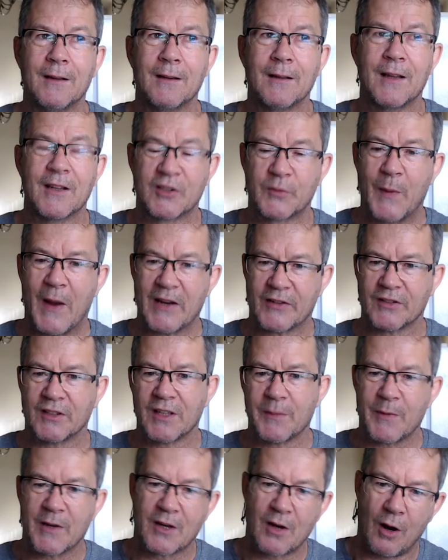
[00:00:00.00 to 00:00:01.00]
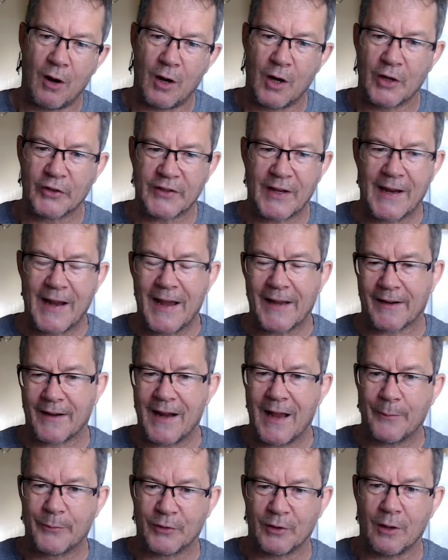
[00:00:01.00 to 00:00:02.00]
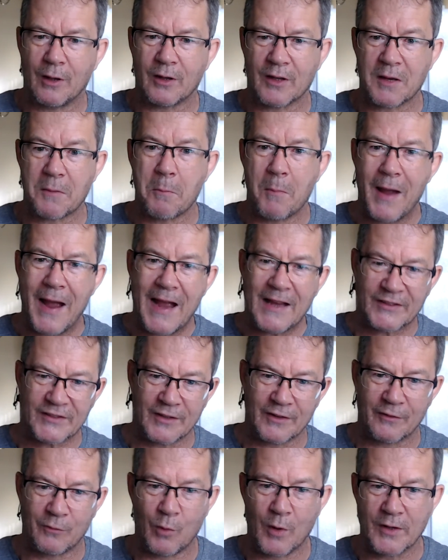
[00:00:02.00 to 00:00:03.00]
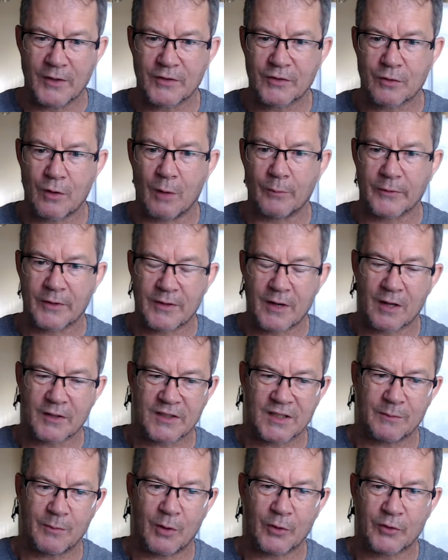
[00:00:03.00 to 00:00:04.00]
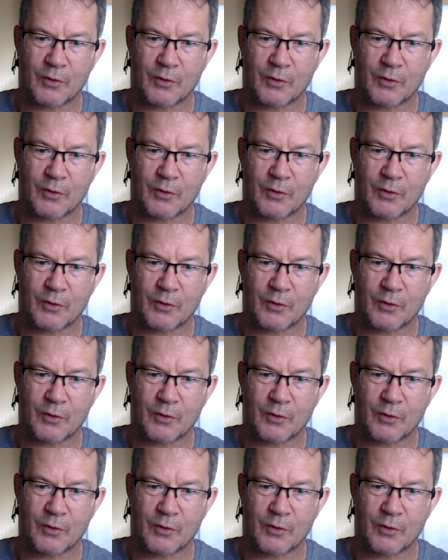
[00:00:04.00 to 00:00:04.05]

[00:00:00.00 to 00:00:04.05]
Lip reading: especially because I had an absolutely massive windstorm deductible.